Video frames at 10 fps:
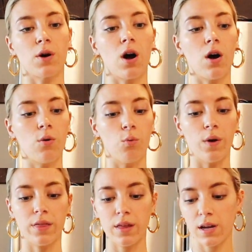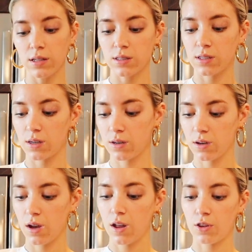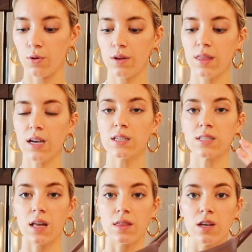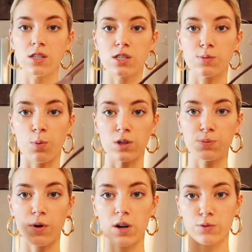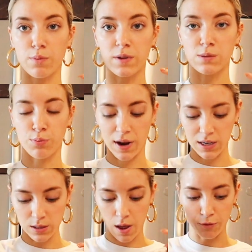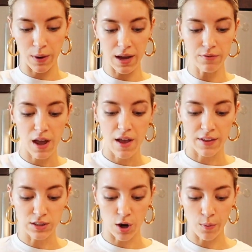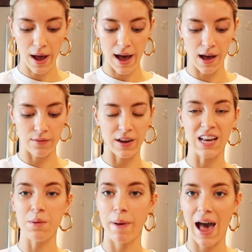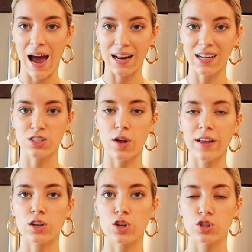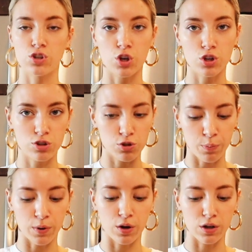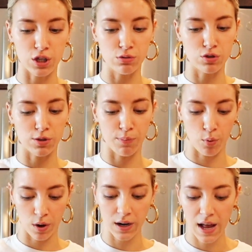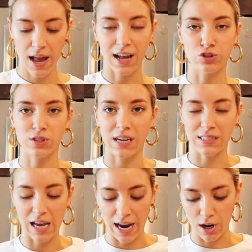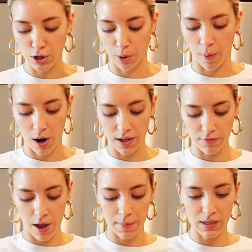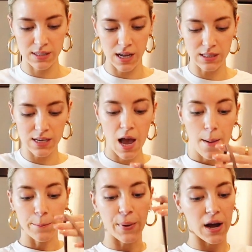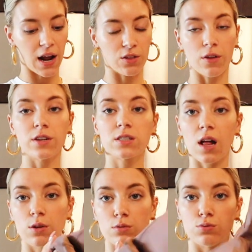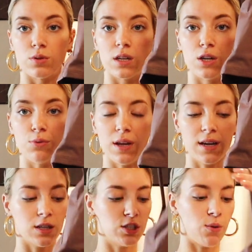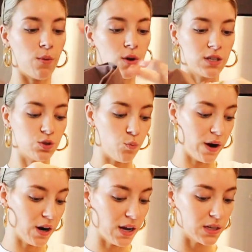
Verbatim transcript: bra with it. The only thing is that these sports bras from this brand Love Wave, they don't have any padding. It's not like super huge support. It's just like tight on your body, if that makes sense. But I thought this color was really unique, and so I wanted to wear